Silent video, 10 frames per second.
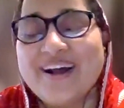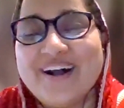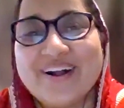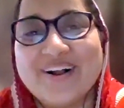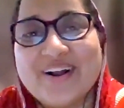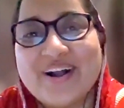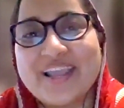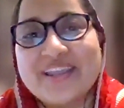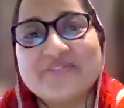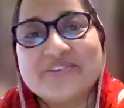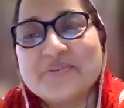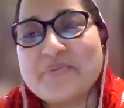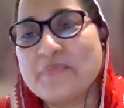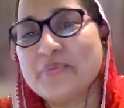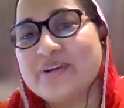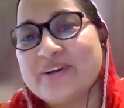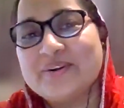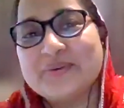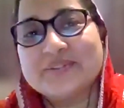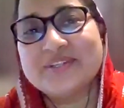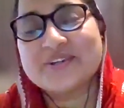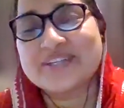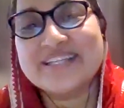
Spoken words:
I even remember Dr.